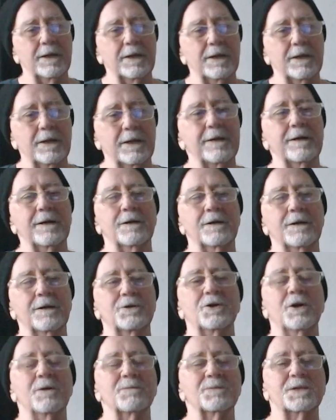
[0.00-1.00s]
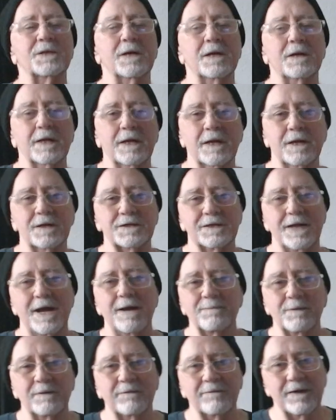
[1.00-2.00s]
Playing on a drum set against
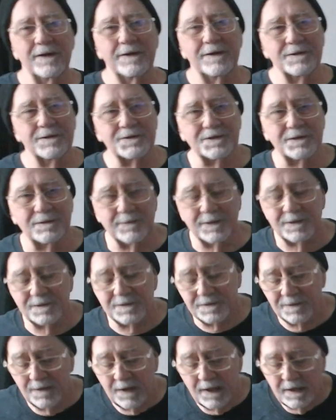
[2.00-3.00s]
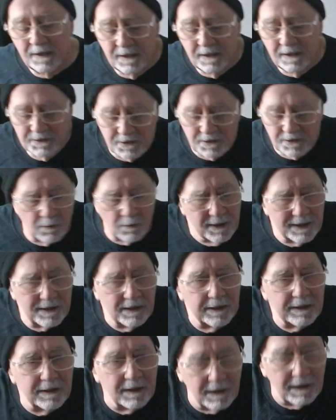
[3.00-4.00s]
amplified instruments. So I want a
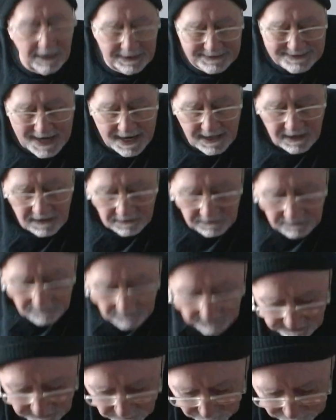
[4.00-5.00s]
little attack, a little